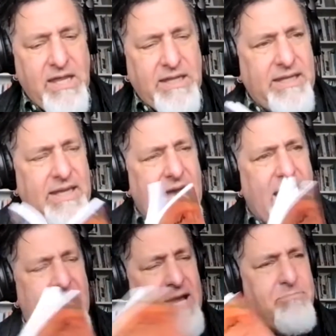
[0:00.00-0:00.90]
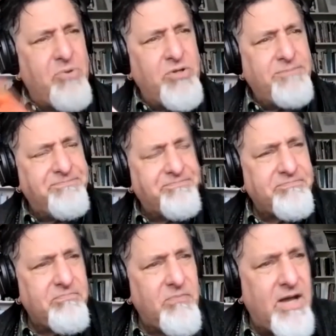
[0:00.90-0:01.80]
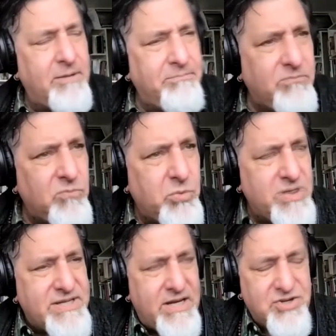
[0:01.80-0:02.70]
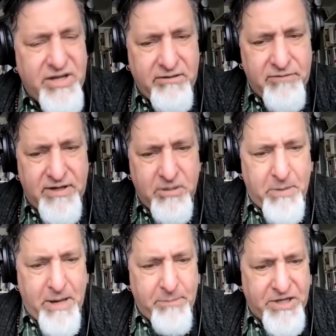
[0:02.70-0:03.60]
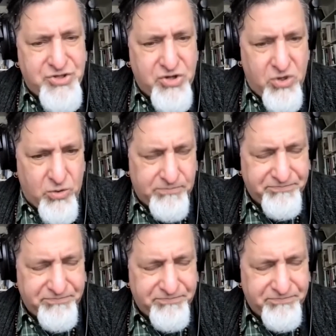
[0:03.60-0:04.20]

Yeah, Haibun were essentially invented by Basho